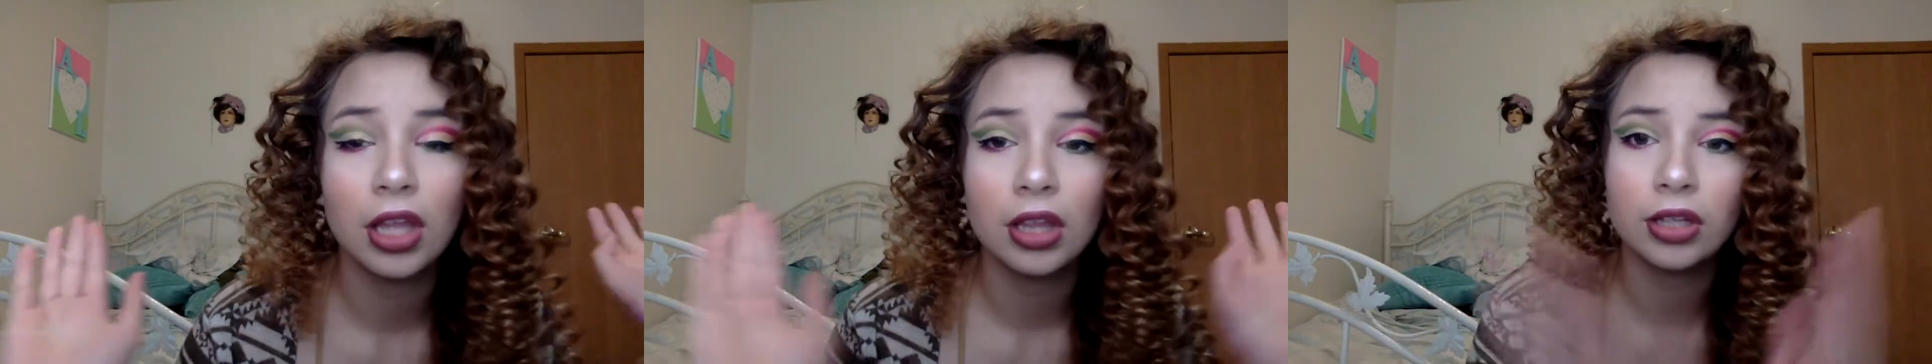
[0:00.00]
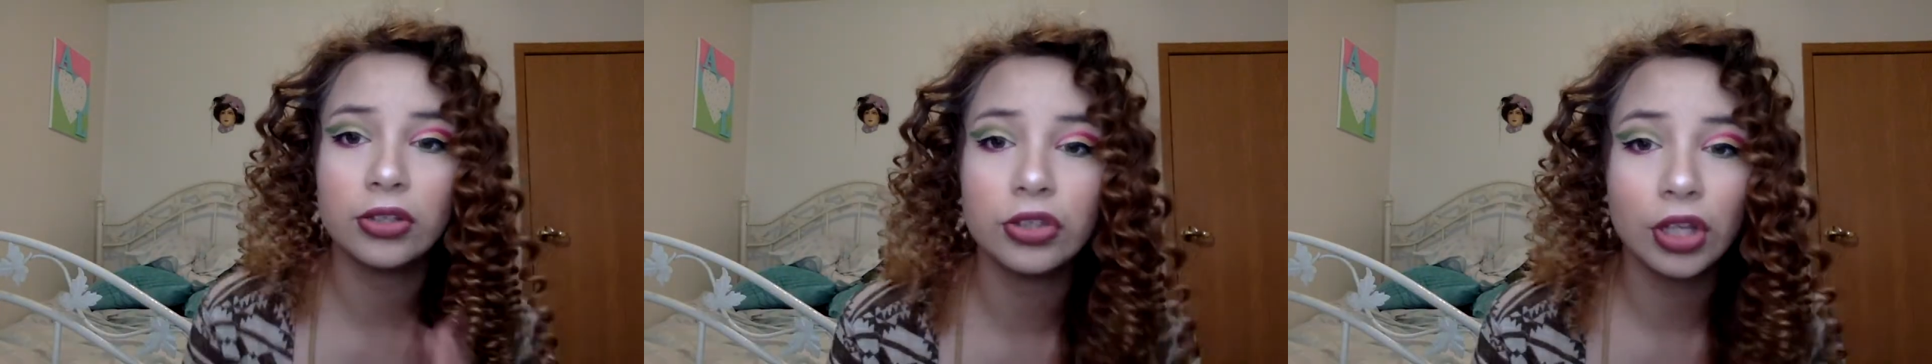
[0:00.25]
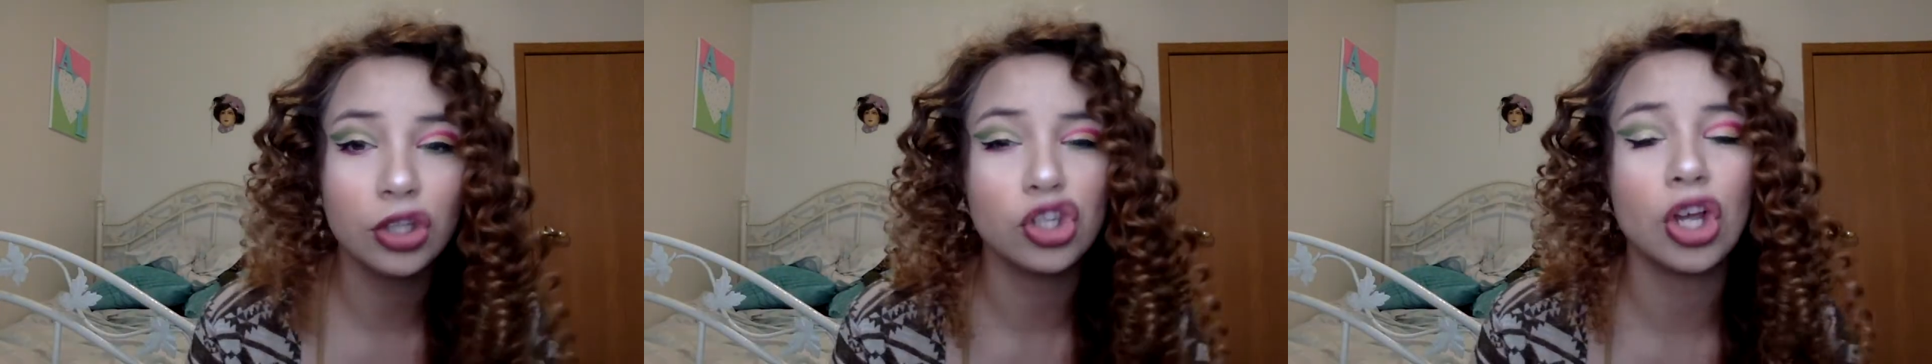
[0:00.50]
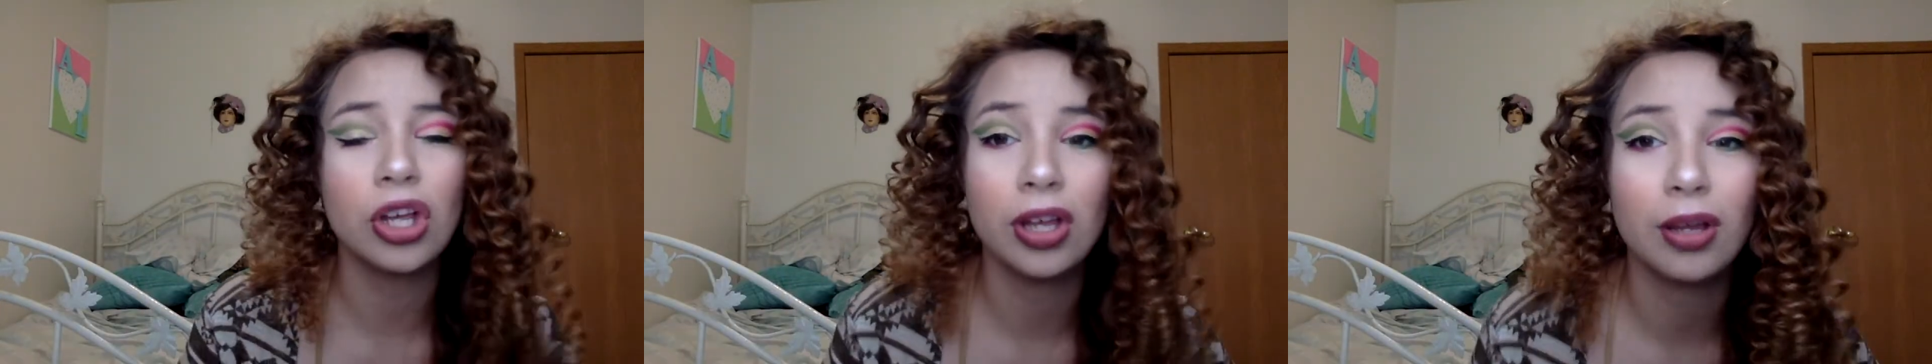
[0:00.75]
they're such
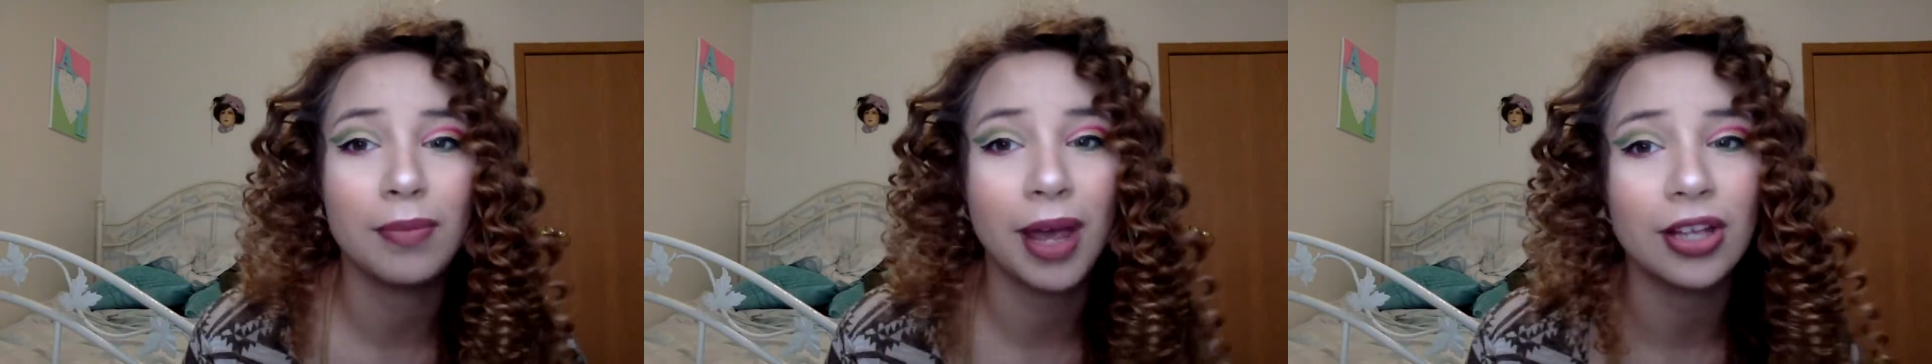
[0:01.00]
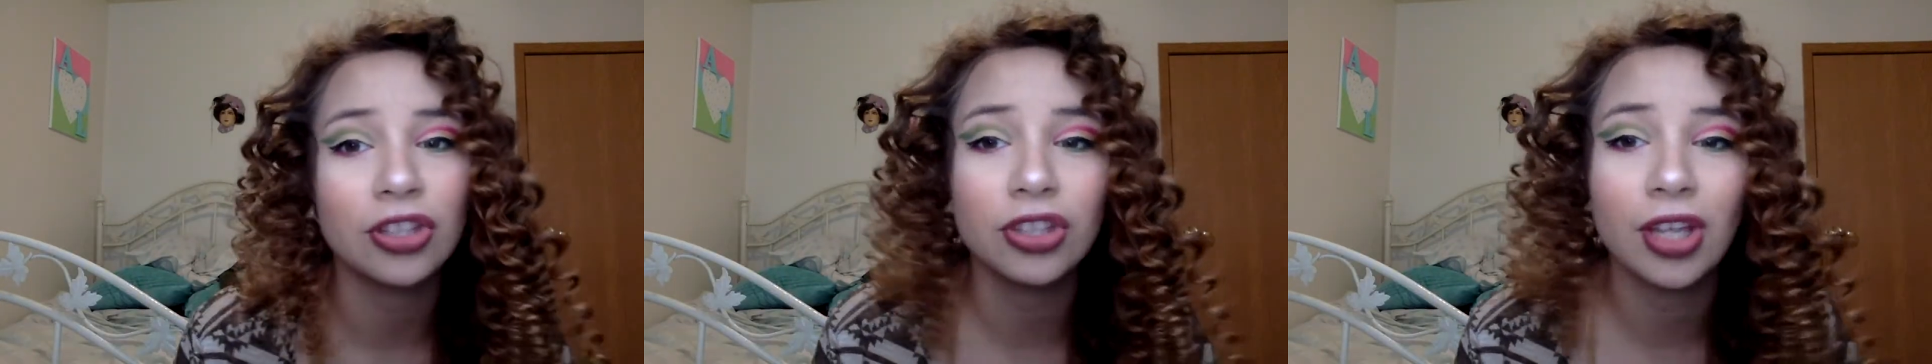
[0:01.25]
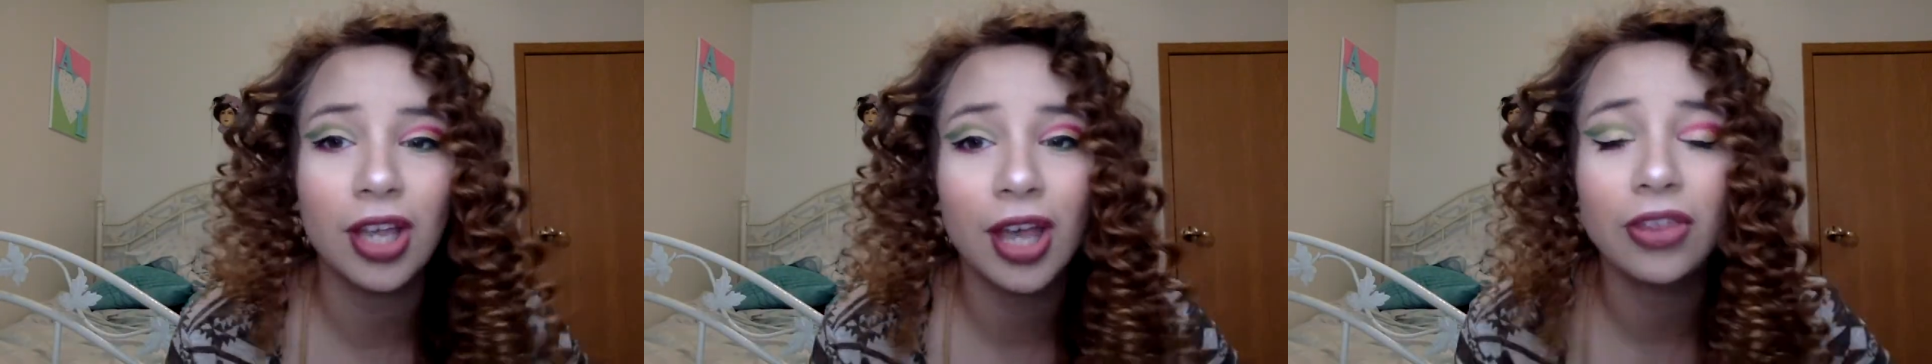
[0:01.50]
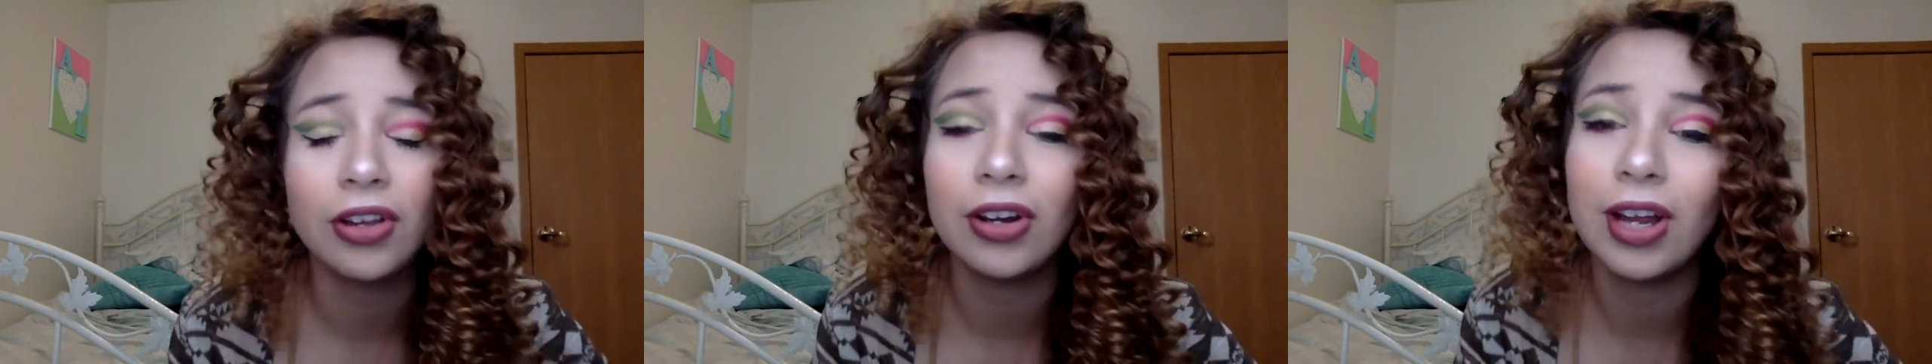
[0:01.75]
a good match together